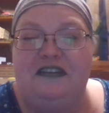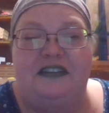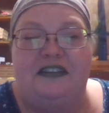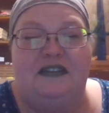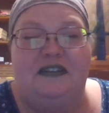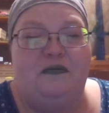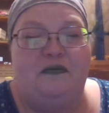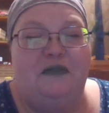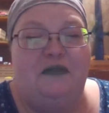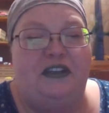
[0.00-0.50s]

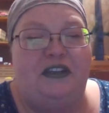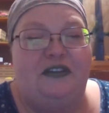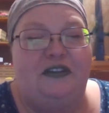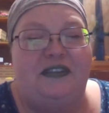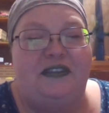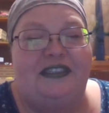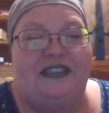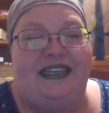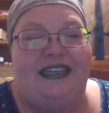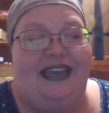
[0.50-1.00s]
and what you
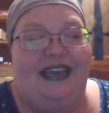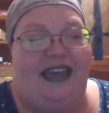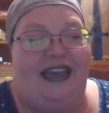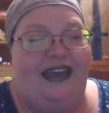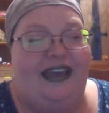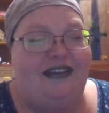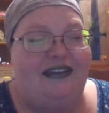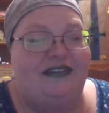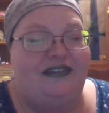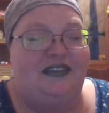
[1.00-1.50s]
see
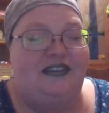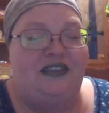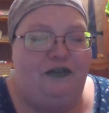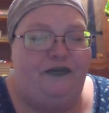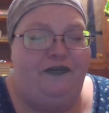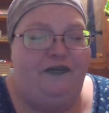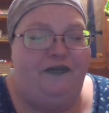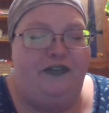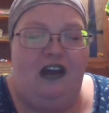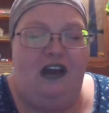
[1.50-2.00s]
as
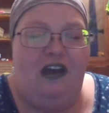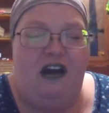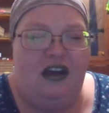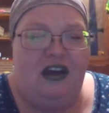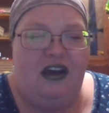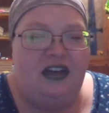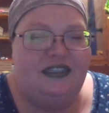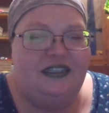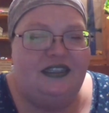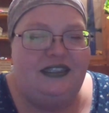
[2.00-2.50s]

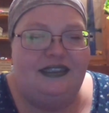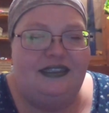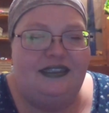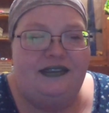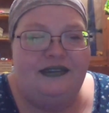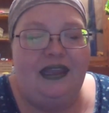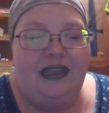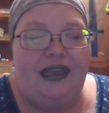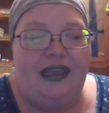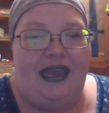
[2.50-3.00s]

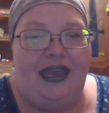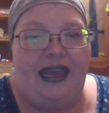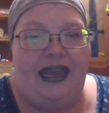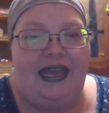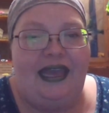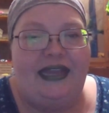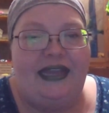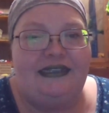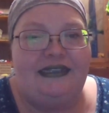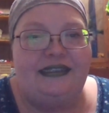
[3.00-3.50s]
flaws.
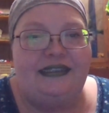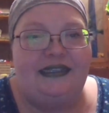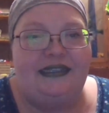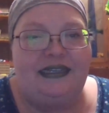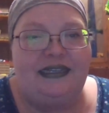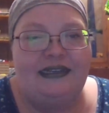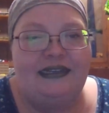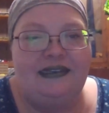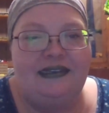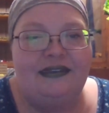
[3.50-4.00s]
And
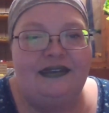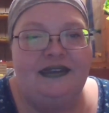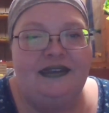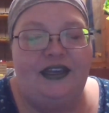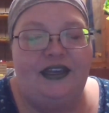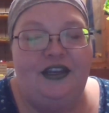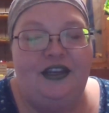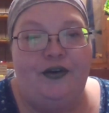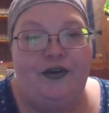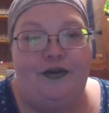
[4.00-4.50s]

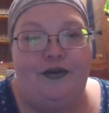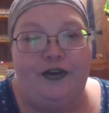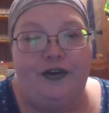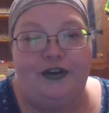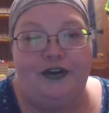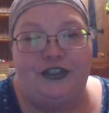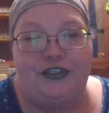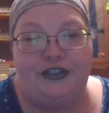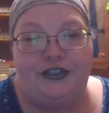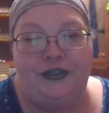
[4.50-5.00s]
in
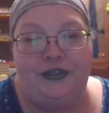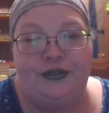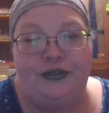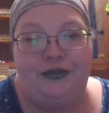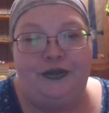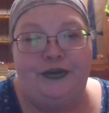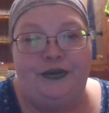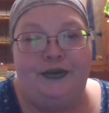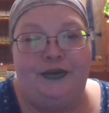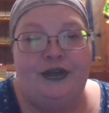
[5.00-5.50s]
order
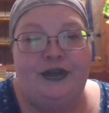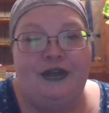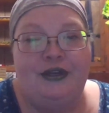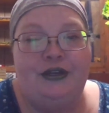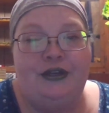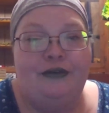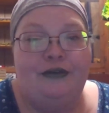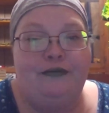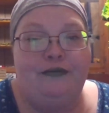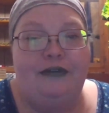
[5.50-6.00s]
to
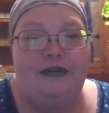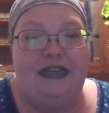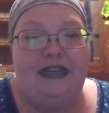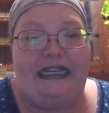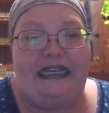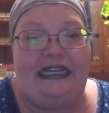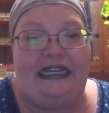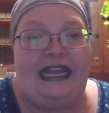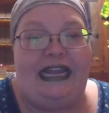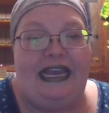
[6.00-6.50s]

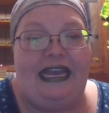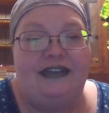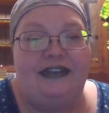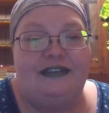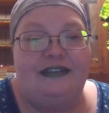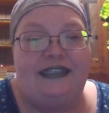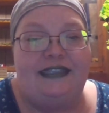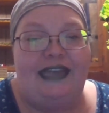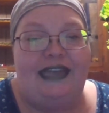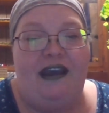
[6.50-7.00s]
really nail
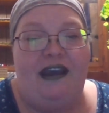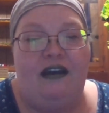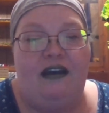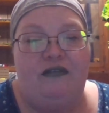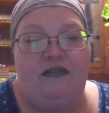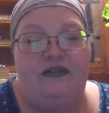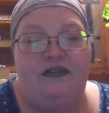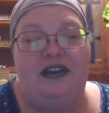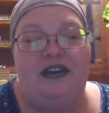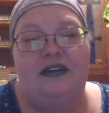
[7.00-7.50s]

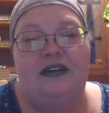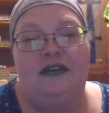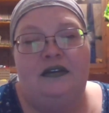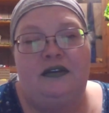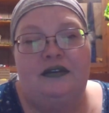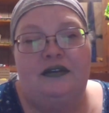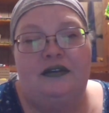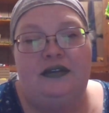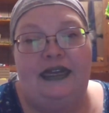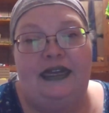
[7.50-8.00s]
down
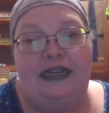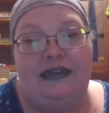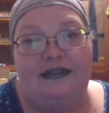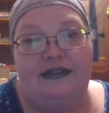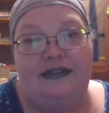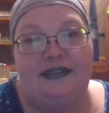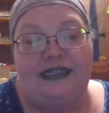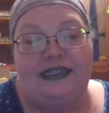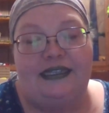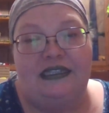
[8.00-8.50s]

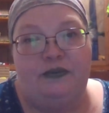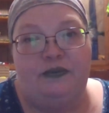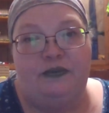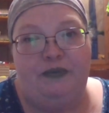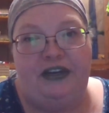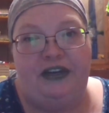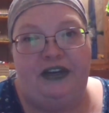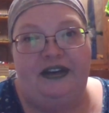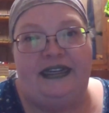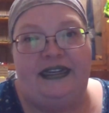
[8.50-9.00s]
Nicola's
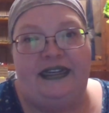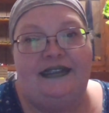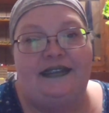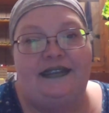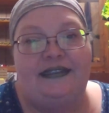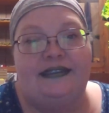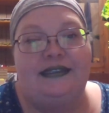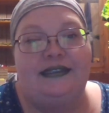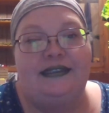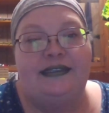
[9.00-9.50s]

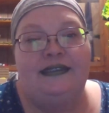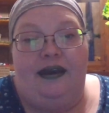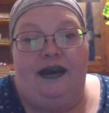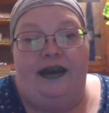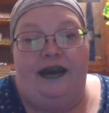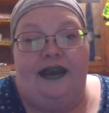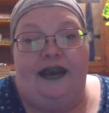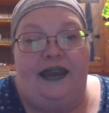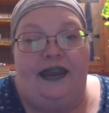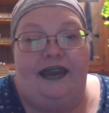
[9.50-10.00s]
experience,
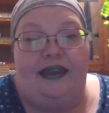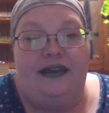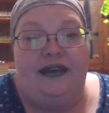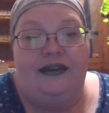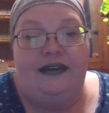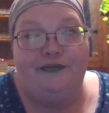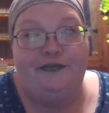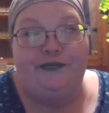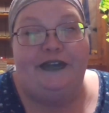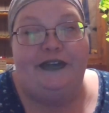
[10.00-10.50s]
I
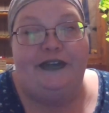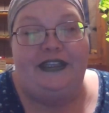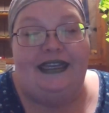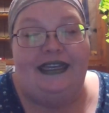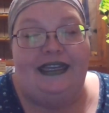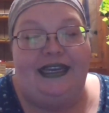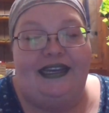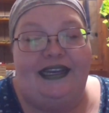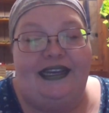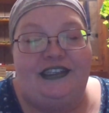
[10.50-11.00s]
really
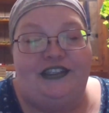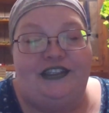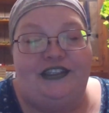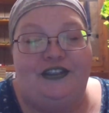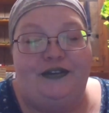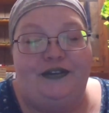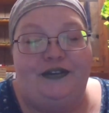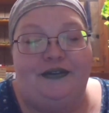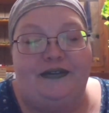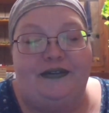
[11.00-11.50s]
had
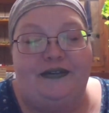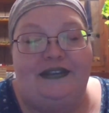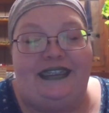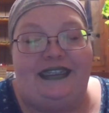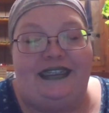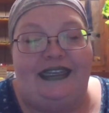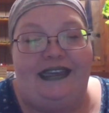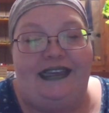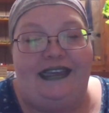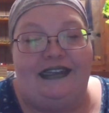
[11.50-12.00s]
to
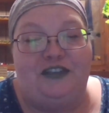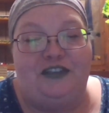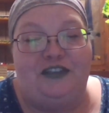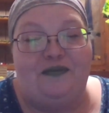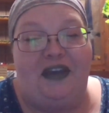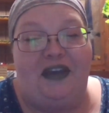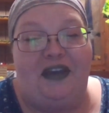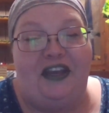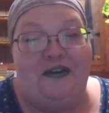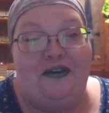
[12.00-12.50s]
dig into
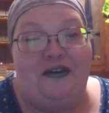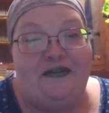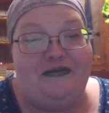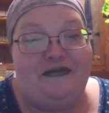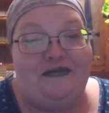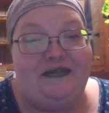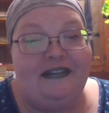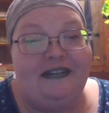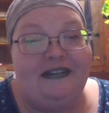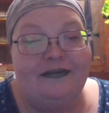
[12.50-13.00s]
my own